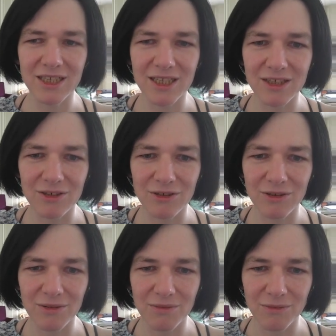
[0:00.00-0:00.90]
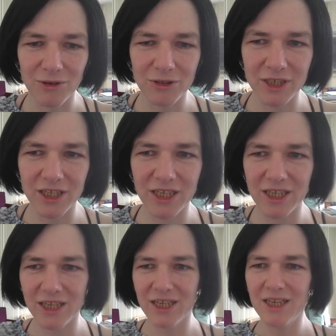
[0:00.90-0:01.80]
into
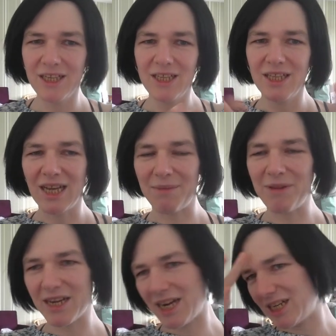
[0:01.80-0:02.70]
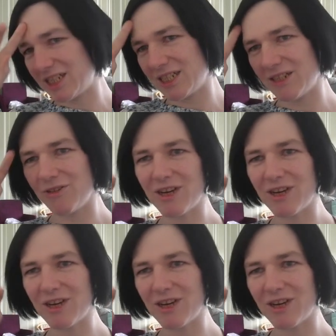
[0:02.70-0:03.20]
multi-application.